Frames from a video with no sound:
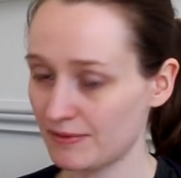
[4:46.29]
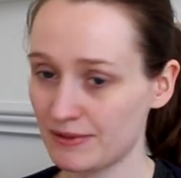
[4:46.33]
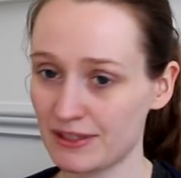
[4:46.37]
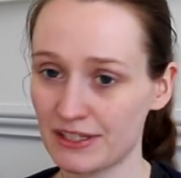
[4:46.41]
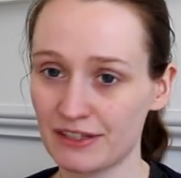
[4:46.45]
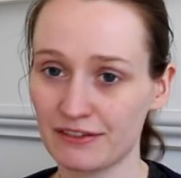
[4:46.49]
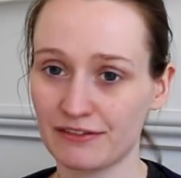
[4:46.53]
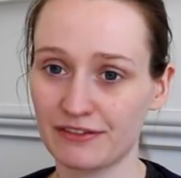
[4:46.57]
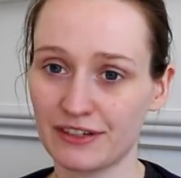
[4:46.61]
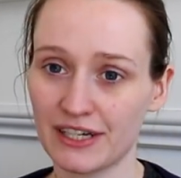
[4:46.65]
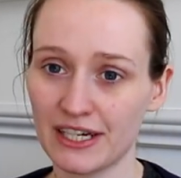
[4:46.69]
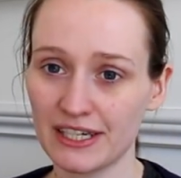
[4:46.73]

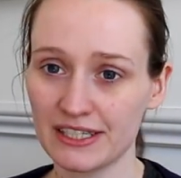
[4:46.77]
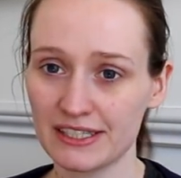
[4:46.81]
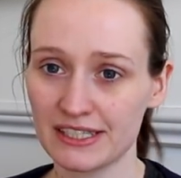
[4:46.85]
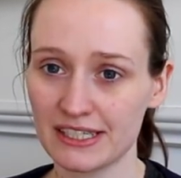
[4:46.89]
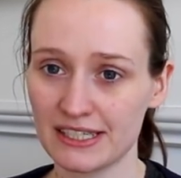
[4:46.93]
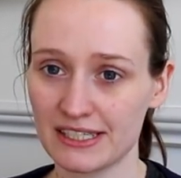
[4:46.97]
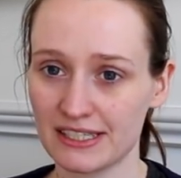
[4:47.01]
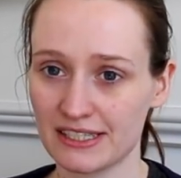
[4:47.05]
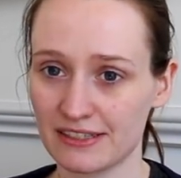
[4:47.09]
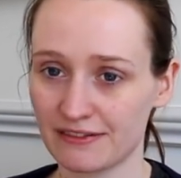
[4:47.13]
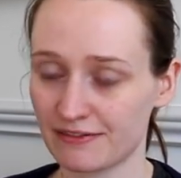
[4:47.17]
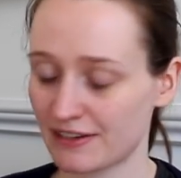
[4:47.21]
So the
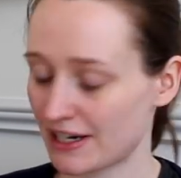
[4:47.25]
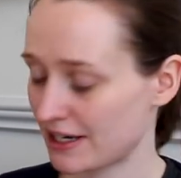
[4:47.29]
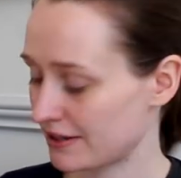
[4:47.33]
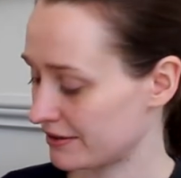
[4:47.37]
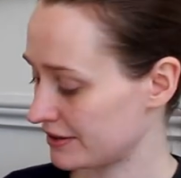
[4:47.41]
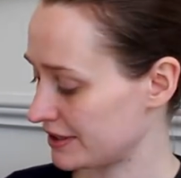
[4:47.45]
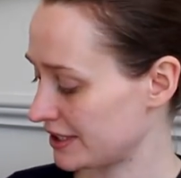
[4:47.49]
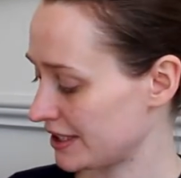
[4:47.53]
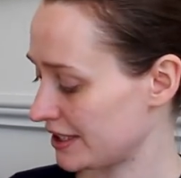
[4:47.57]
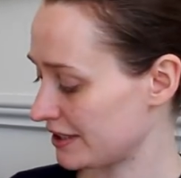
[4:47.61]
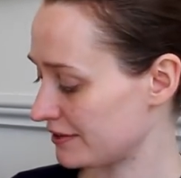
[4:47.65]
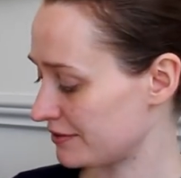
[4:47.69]
first is The
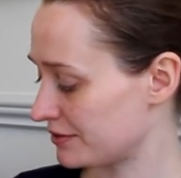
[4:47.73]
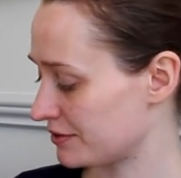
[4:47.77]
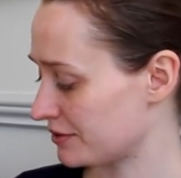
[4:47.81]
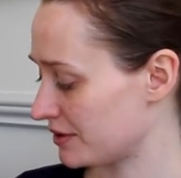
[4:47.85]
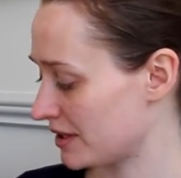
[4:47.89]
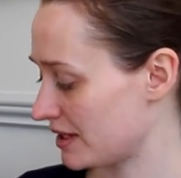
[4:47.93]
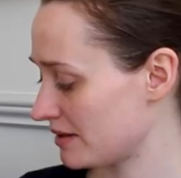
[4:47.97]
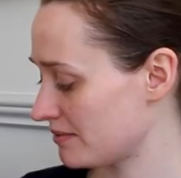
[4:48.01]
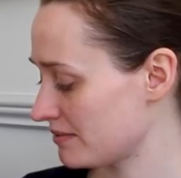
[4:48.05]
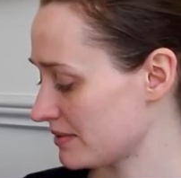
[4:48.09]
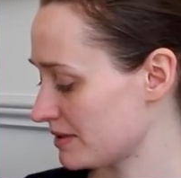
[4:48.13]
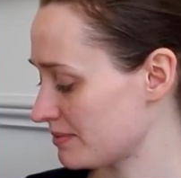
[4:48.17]
Faculty of
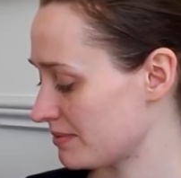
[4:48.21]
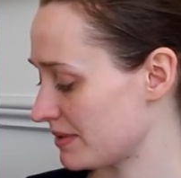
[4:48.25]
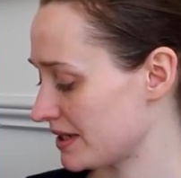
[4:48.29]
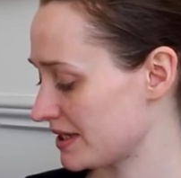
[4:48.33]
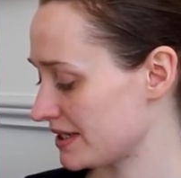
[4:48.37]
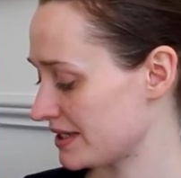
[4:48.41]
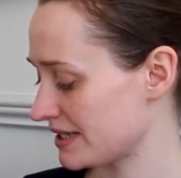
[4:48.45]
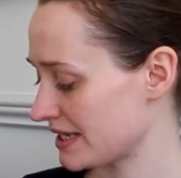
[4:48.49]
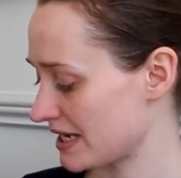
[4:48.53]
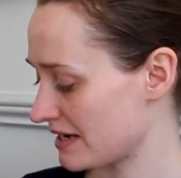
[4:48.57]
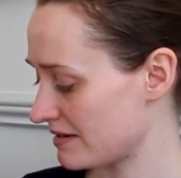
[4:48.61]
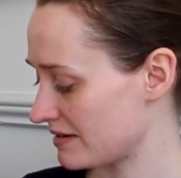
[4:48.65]
Dreams by
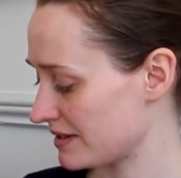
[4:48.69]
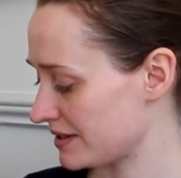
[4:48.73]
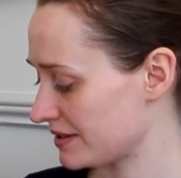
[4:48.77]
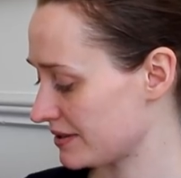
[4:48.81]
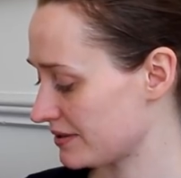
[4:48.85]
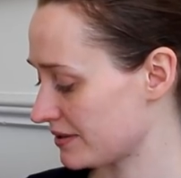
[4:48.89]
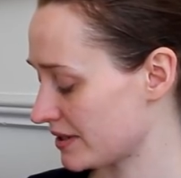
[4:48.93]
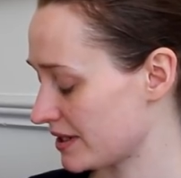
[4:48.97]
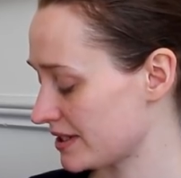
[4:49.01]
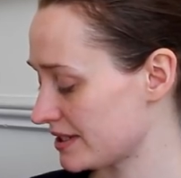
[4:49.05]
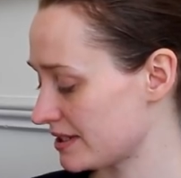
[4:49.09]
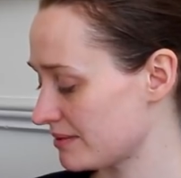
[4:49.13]
Sara
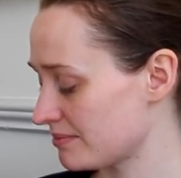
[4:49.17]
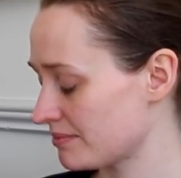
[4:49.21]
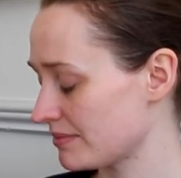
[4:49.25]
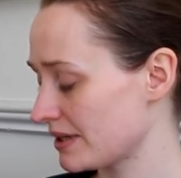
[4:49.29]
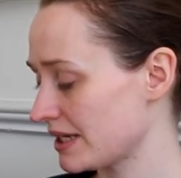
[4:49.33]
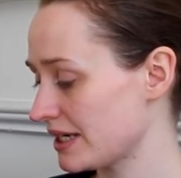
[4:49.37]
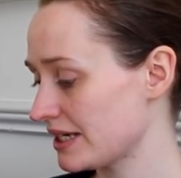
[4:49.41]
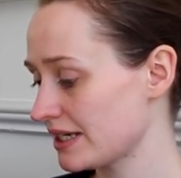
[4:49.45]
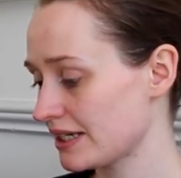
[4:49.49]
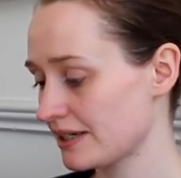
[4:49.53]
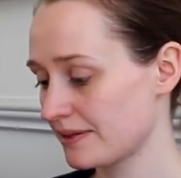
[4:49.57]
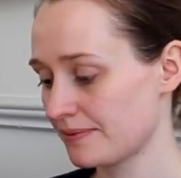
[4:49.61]

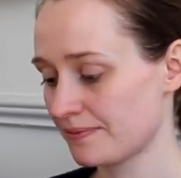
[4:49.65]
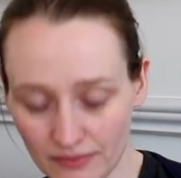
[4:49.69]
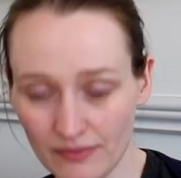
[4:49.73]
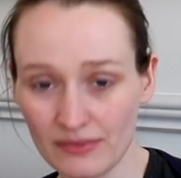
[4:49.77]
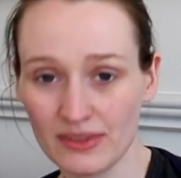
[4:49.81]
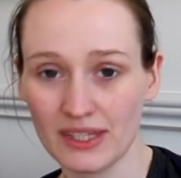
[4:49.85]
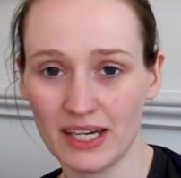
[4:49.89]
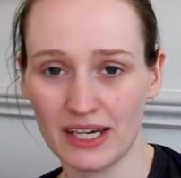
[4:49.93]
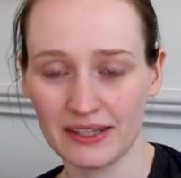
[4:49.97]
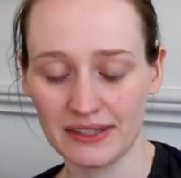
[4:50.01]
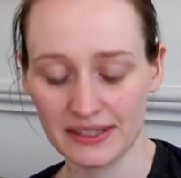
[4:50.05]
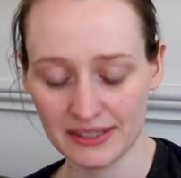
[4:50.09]
Stridsberg,
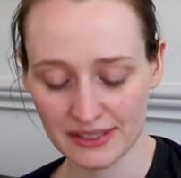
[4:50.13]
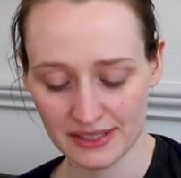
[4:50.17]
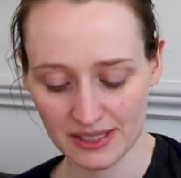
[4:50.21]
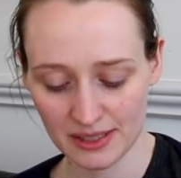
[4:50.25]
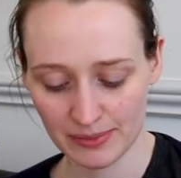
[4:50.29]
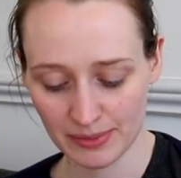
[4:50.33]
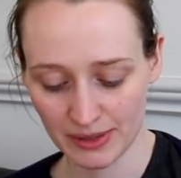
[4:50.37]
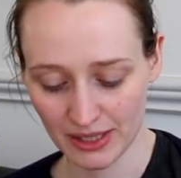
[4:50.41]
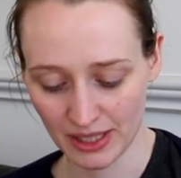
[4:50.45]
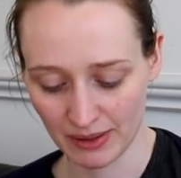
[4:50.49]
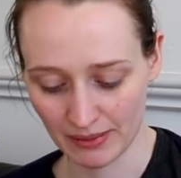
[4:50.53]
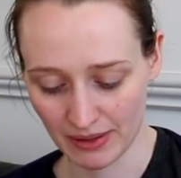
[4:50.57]
and this is
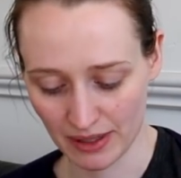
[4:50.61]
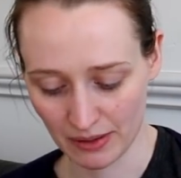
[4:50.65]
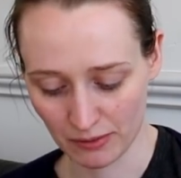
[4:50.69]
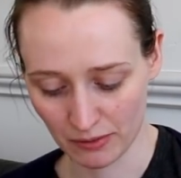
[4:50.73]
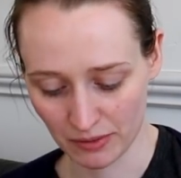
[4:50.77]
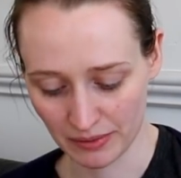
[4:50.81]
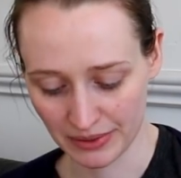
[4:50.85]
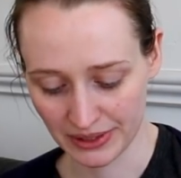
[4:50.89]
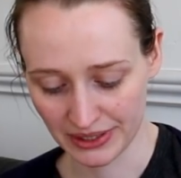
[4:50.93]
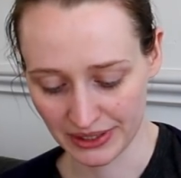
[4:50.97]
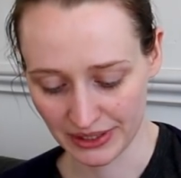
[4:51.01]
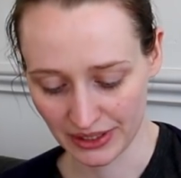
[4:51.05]
a book about a
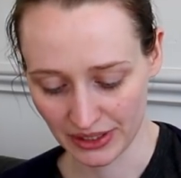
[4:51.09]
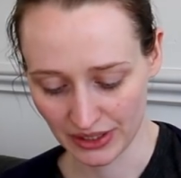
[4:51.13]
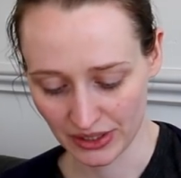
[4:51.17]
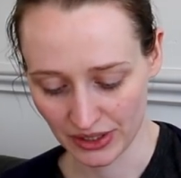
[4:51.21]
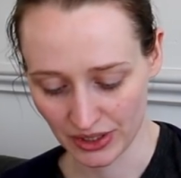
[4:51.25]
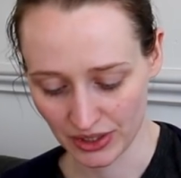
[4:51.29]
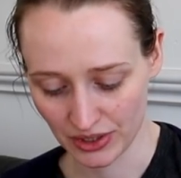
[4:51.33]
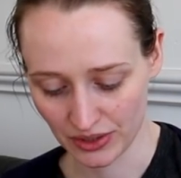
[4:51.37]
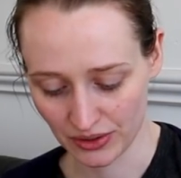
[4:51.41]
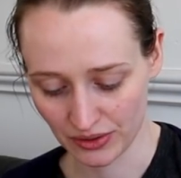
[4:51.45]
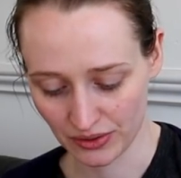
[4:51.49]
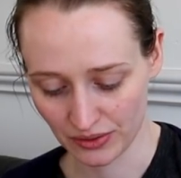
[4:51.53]
woman
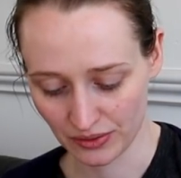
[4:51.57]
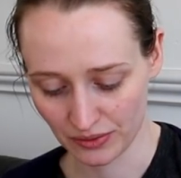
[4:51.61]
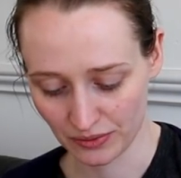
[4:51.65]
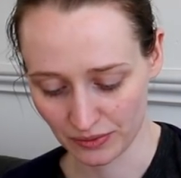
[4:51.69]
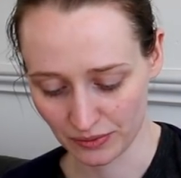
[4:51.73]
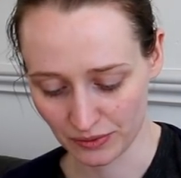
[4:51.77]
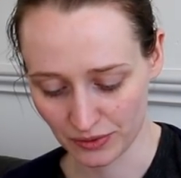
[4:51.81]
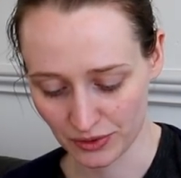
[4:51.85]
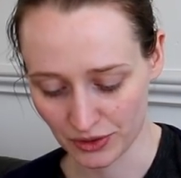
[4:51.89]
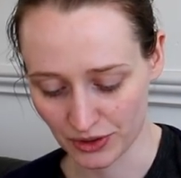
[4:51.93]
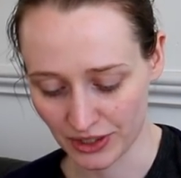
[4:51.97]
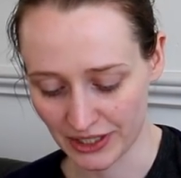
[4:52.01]
who
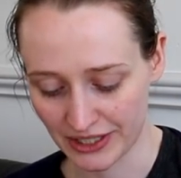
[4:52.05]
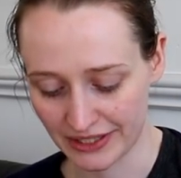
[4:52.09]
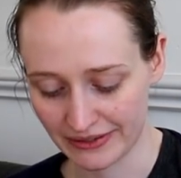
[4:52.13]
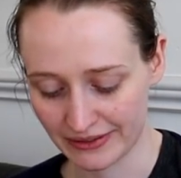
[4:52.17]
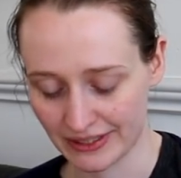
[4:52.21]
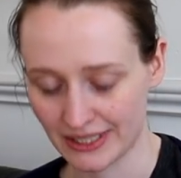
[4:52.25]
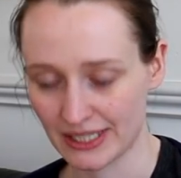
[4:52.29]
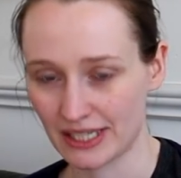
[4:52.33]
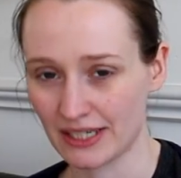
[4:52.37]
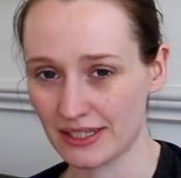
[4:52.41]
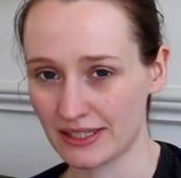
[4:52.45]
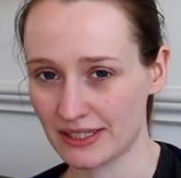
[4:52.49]
tried to
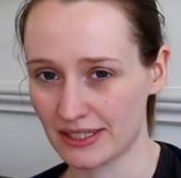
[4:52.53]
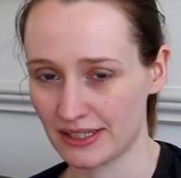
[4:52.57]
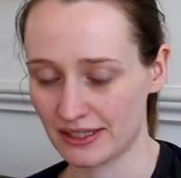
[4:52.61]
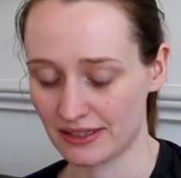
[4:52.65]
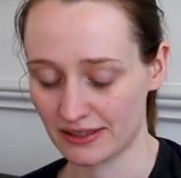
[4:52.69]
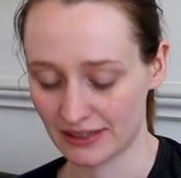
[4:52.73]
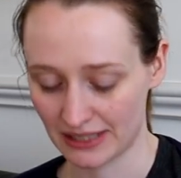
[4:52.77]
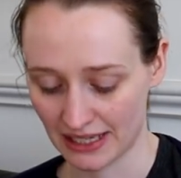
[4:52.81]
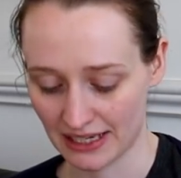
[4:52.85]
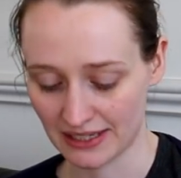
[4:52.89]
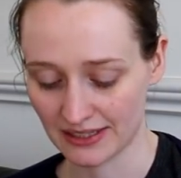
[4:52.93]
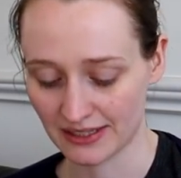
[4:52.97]

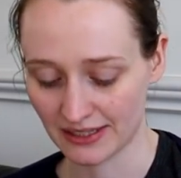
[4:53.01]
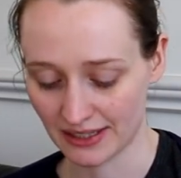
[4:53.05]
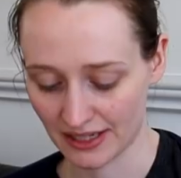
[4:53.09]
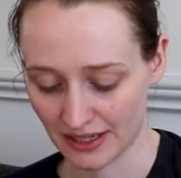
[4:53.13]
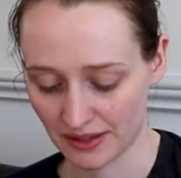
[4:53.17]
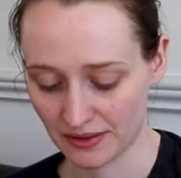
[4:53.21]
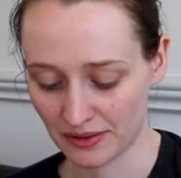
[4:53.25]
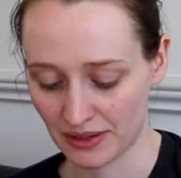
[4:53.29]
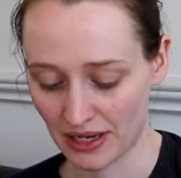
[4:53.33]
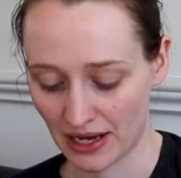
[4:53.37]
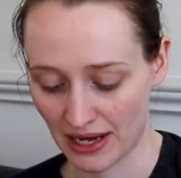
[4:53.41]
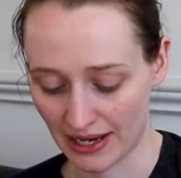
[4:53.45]

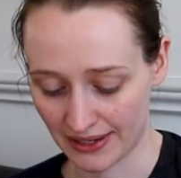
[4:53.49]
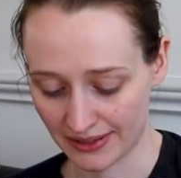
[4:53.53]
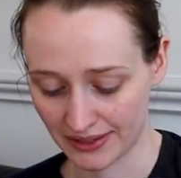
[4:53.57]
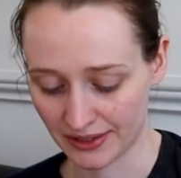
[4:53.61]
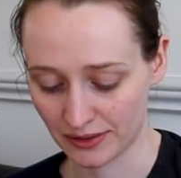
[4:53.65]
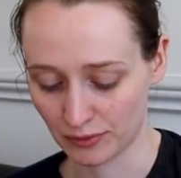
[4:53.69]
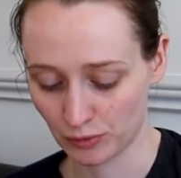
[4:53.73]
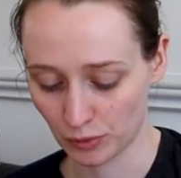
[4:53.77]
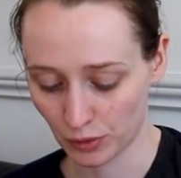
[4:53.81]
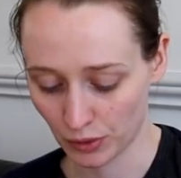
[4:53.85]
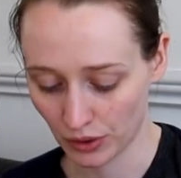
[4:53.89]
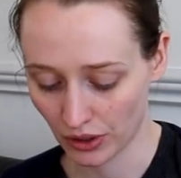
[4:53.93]
assassinate
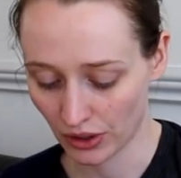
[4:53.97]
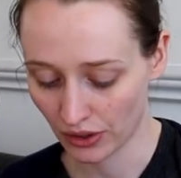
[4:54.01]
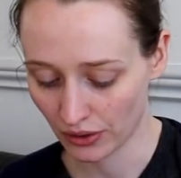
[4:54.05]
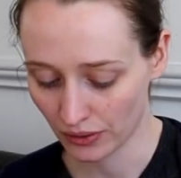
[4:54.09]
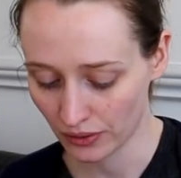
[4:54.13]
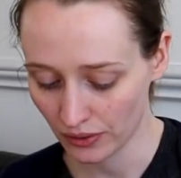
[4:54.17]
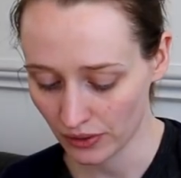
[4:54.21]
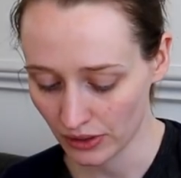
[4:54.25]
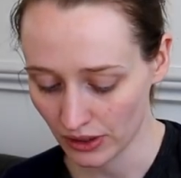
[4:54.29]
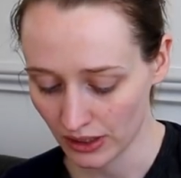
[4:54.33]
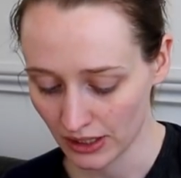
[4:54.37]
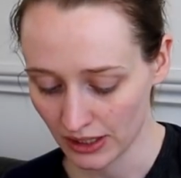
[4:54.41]
Andy
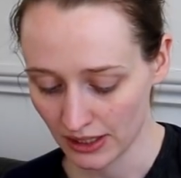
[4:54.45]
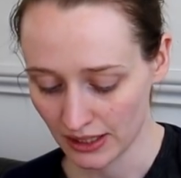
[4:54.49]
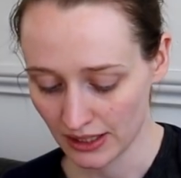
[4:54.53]
Warhol,